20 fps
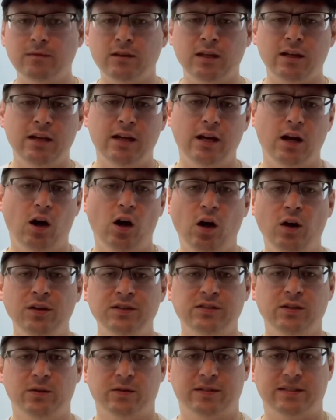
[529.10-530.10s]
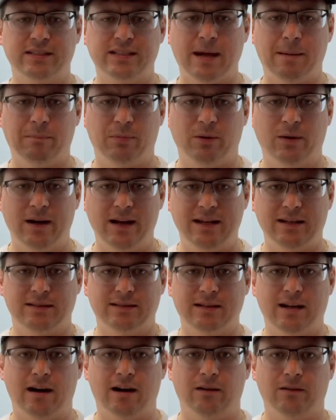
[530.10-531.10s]
it also separates
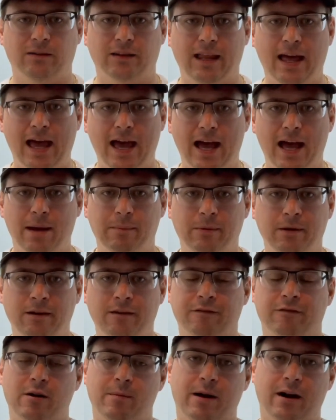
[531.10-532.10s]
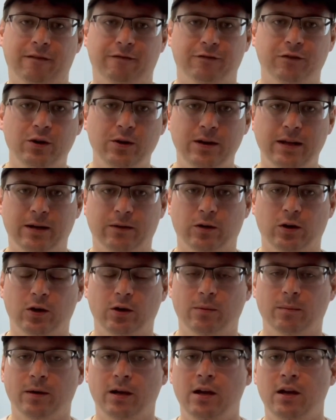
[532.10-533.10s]
our lab from our fruiting
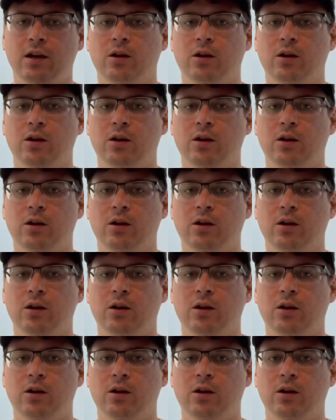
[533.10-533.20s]
room,